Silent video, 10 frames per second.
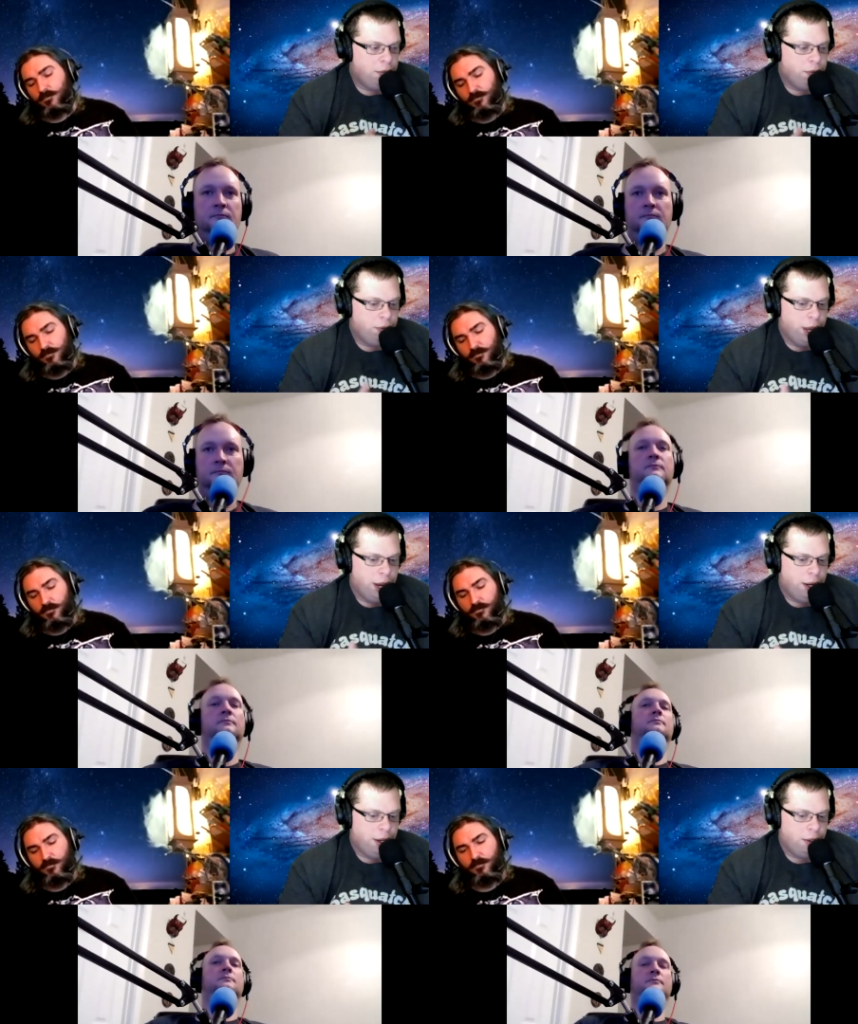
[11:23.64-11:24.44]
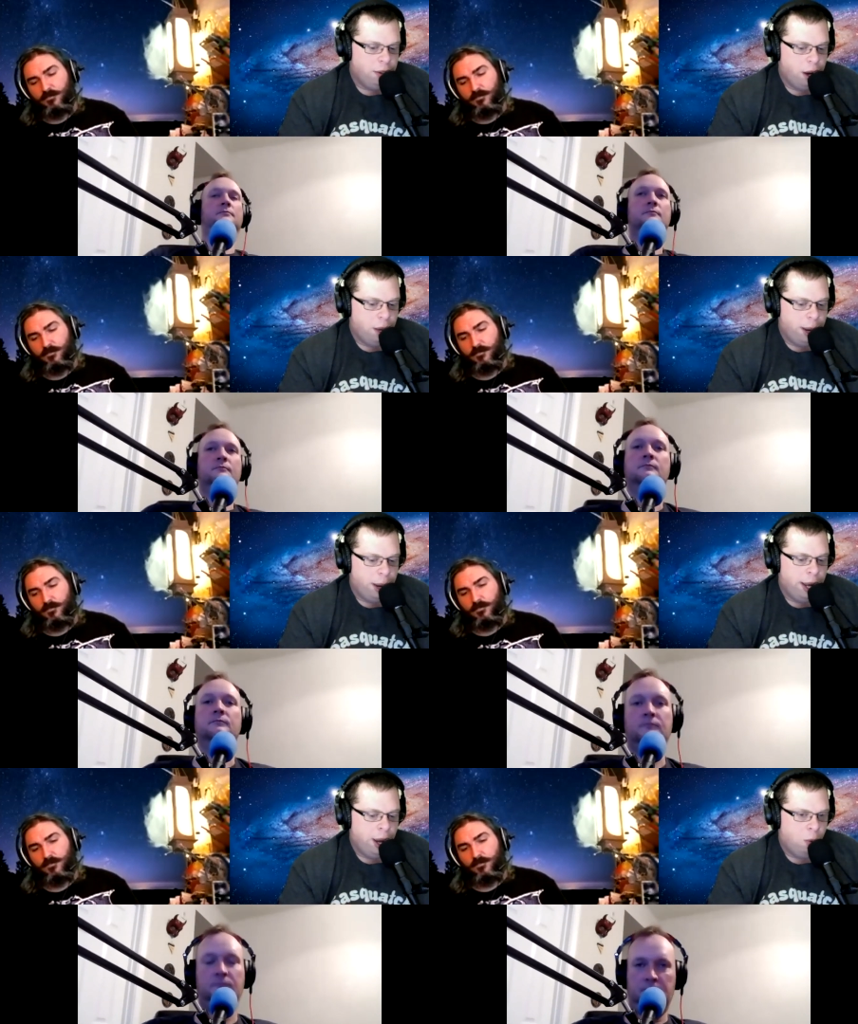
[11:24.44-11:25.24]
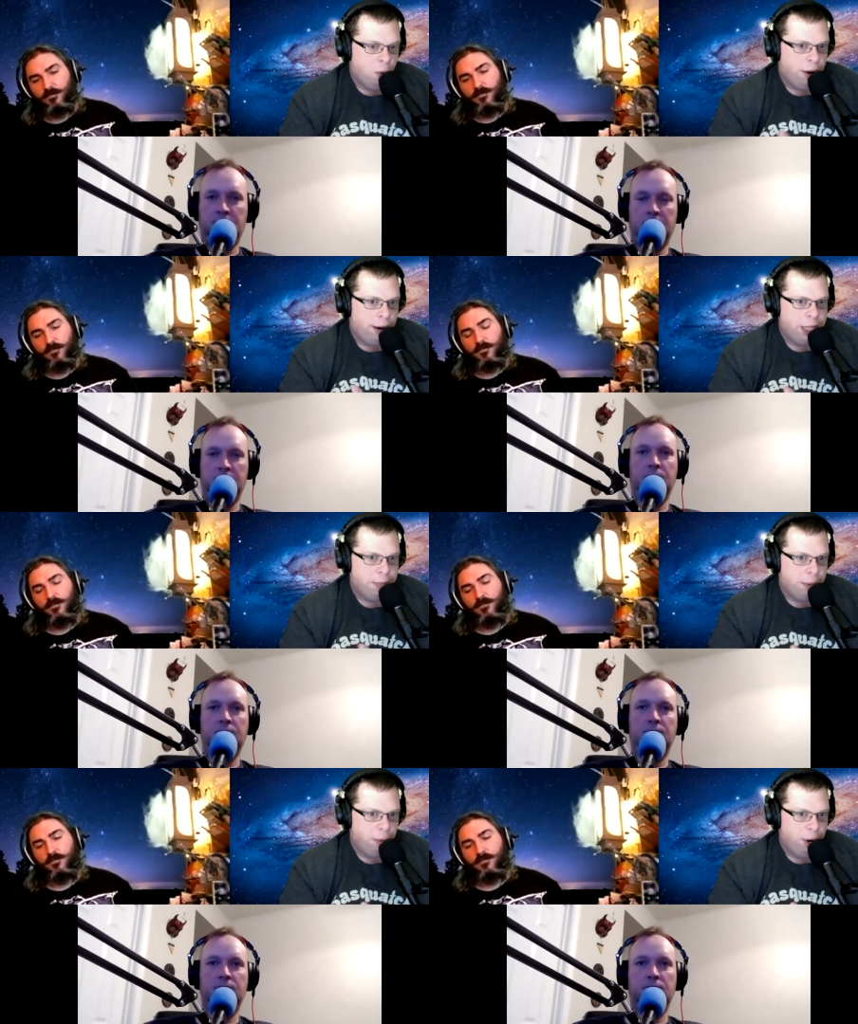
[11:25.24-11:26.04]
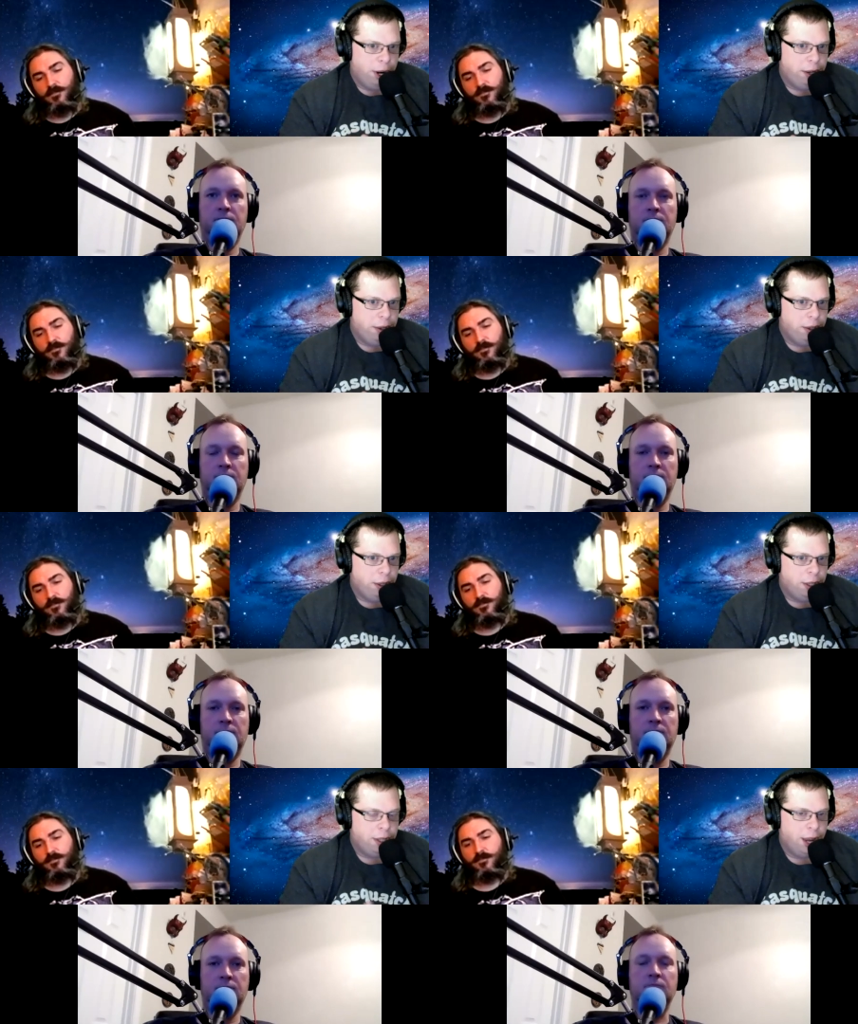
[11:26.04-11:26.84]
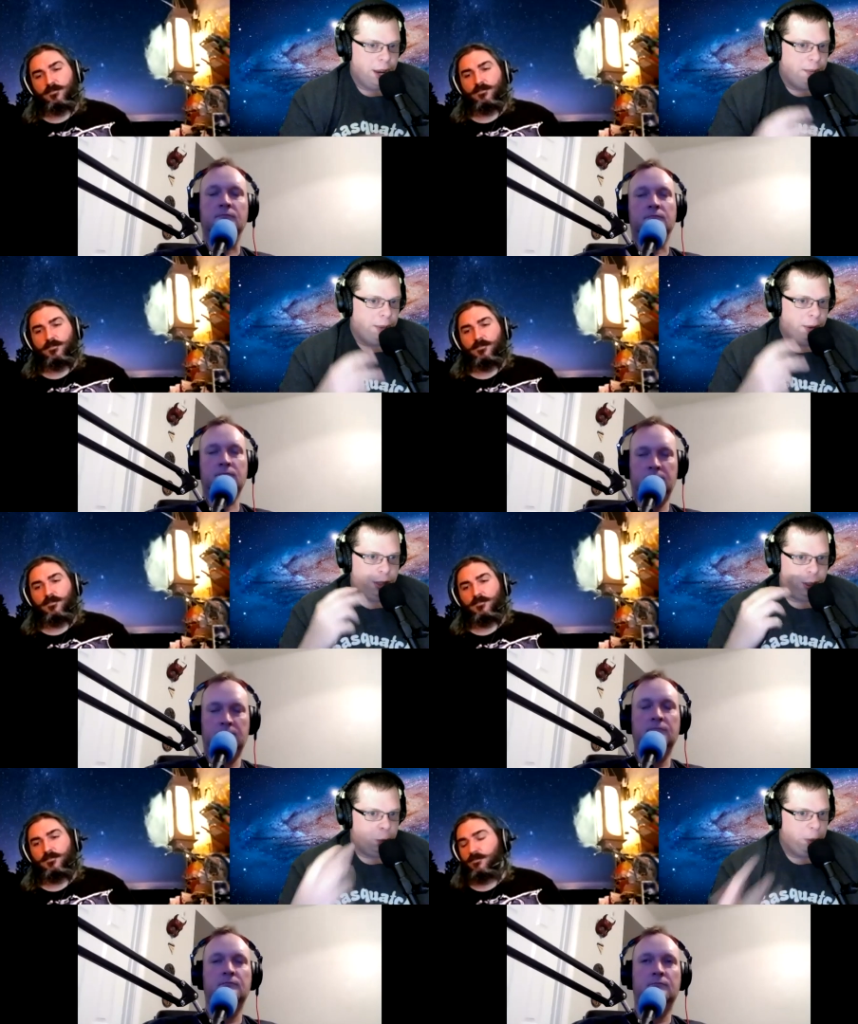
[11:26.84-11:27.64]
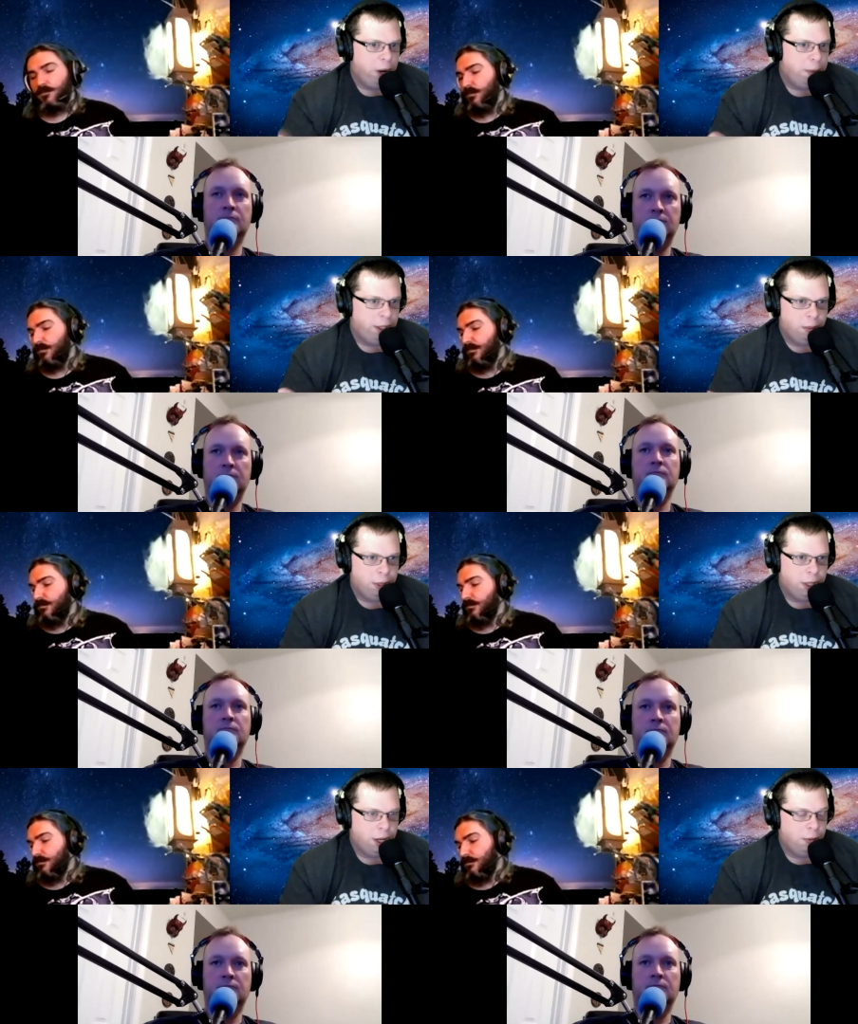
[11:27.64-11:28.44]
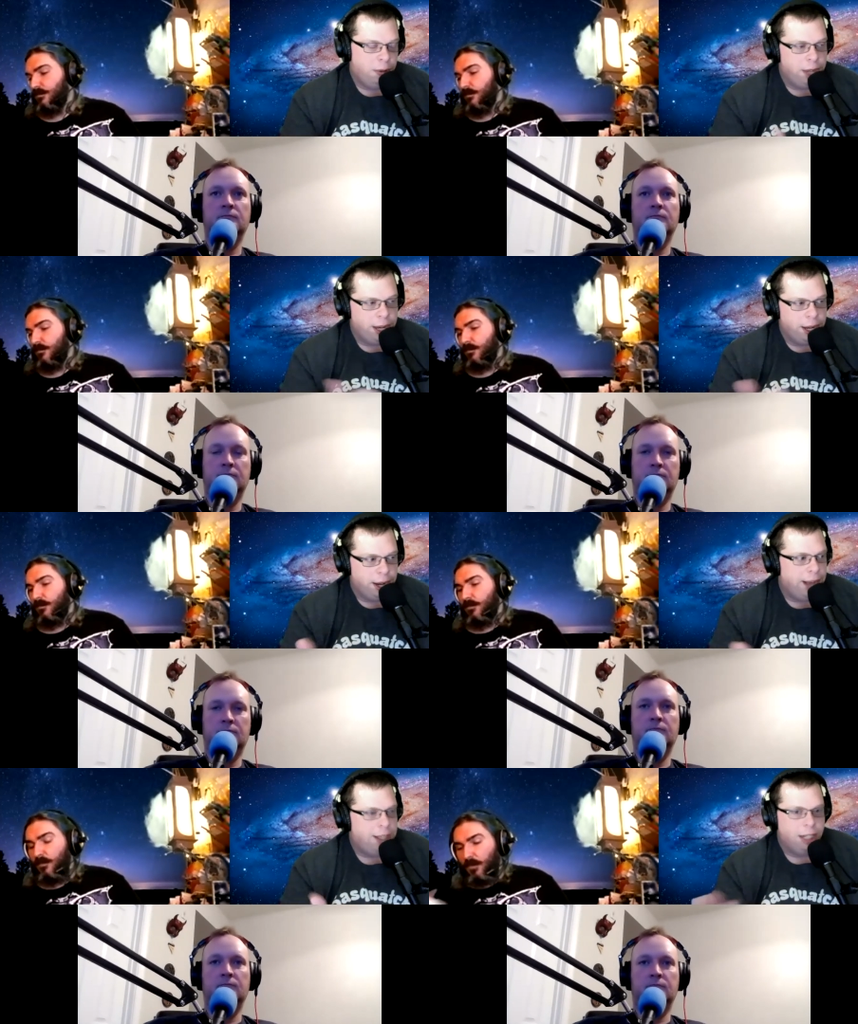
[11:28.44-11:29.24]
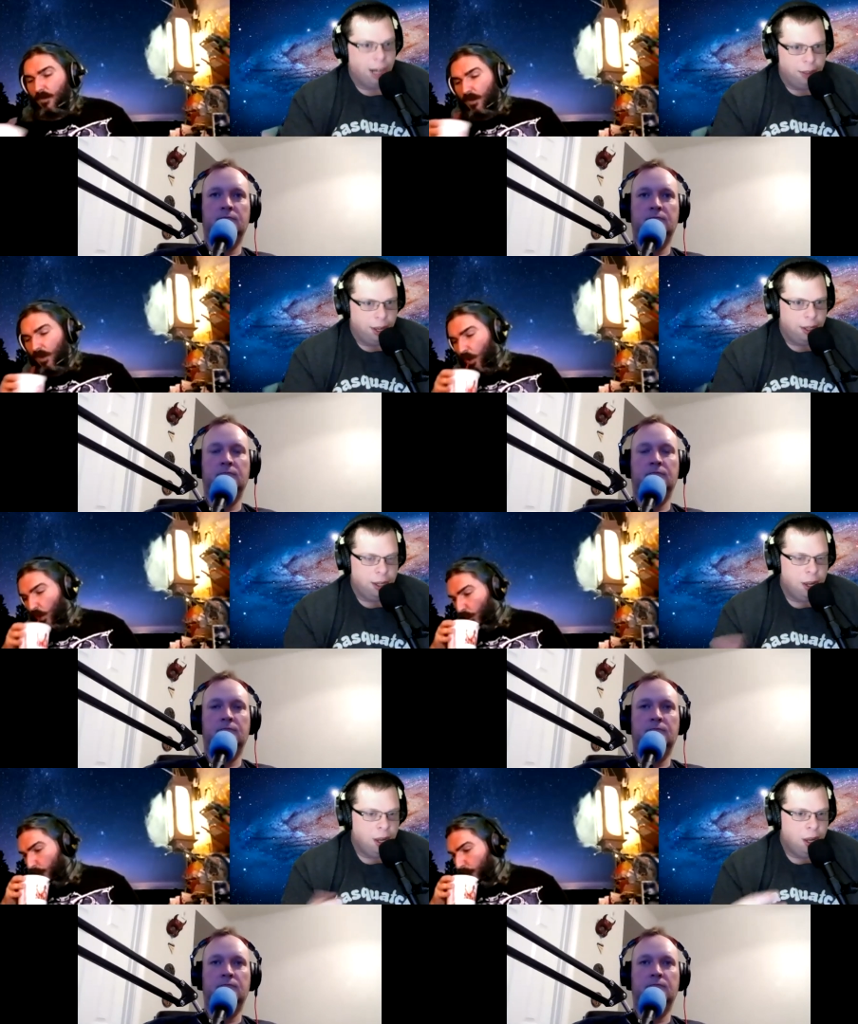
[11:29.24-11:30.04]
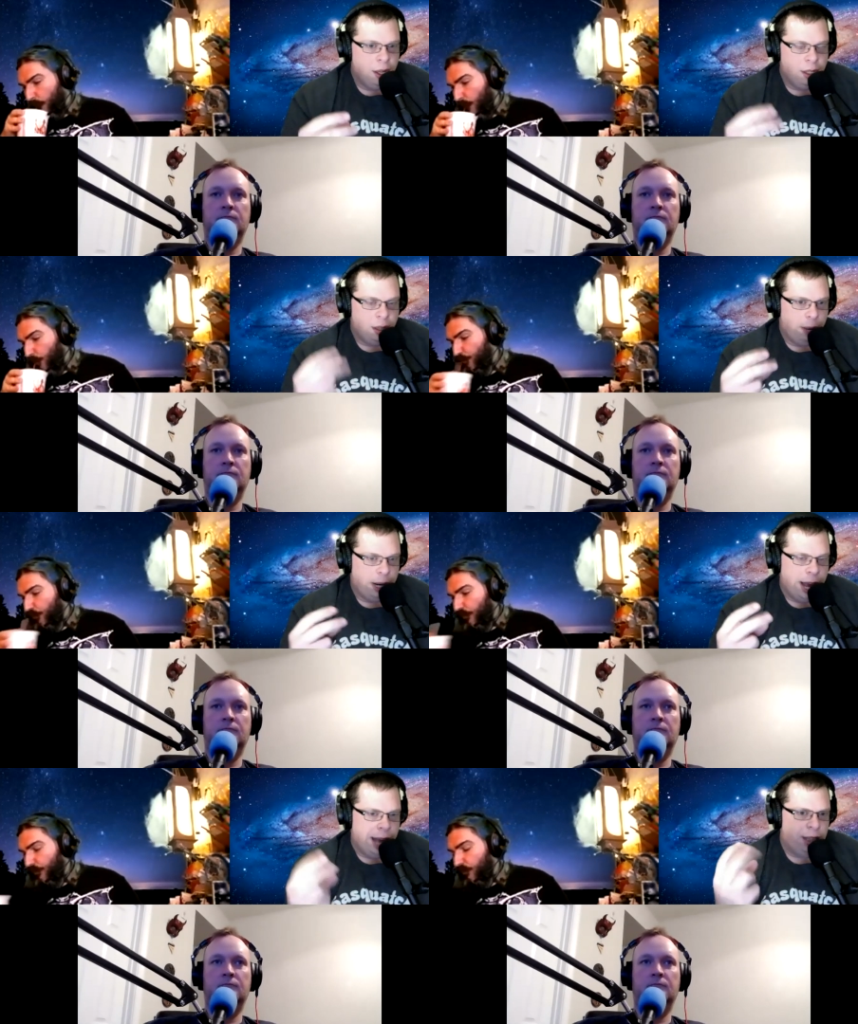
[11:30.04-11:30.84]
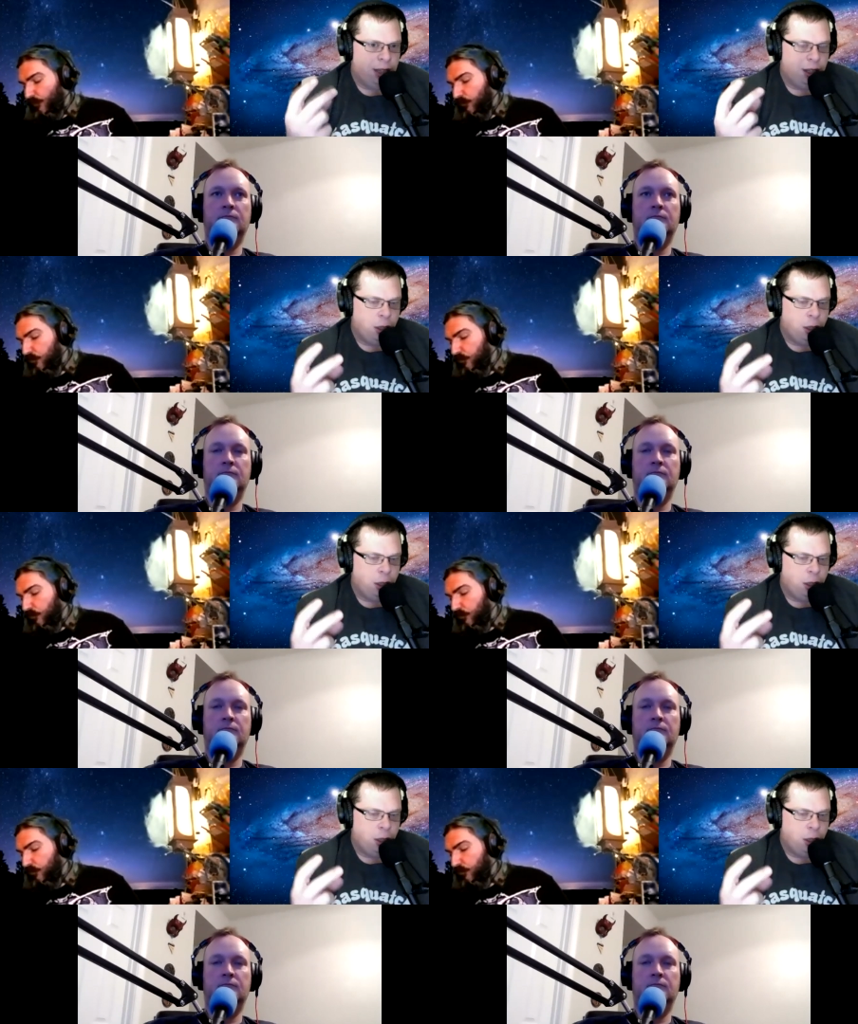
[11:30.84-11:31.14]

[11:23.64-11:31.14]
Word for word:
Speaker 1: They talk about how water has memory because they there was an experiment that was done. It was like an accident. I think somebody accidentally